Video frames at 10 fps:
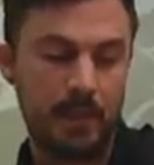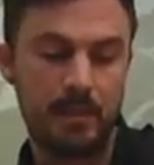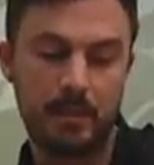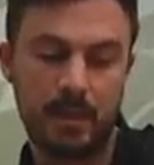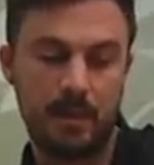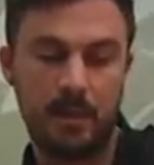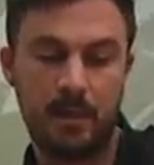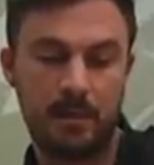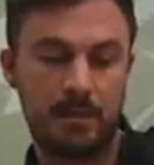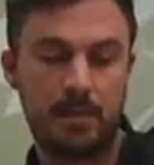inside
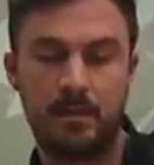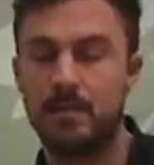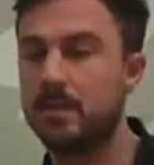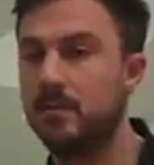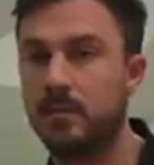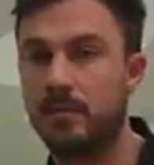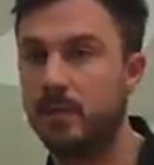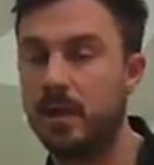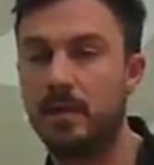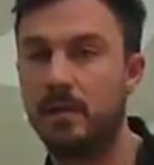EA and see what
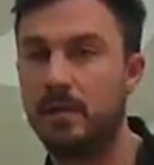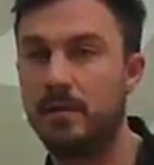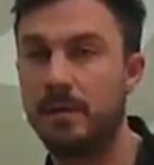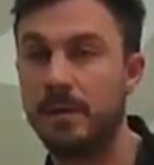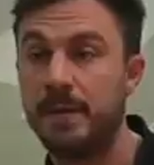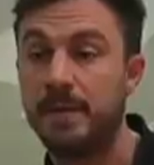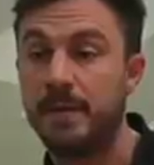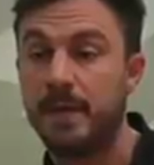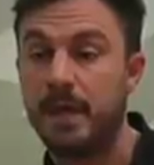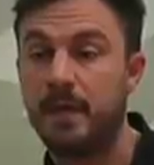we had there.
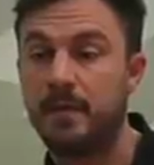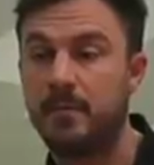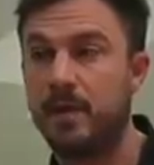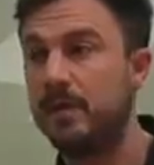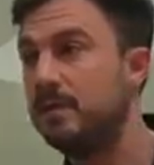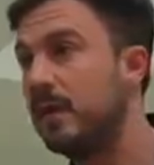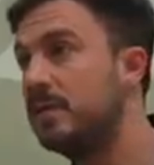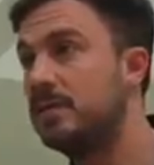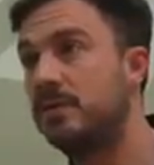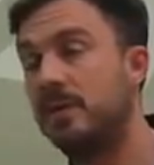And quite
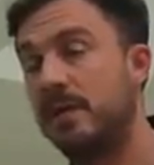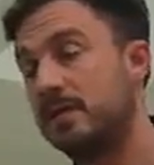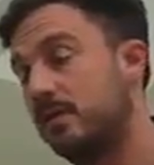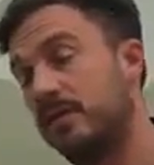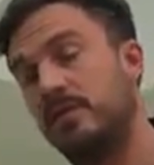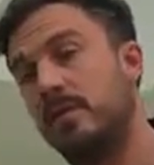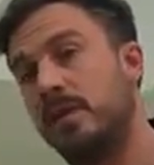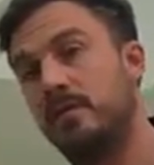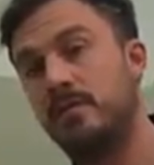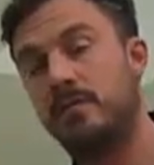naturally, I started looking
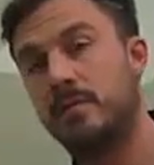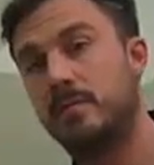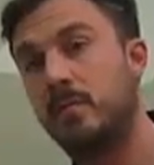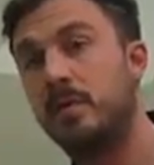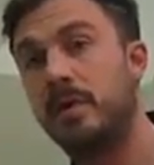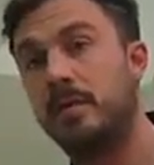into the sport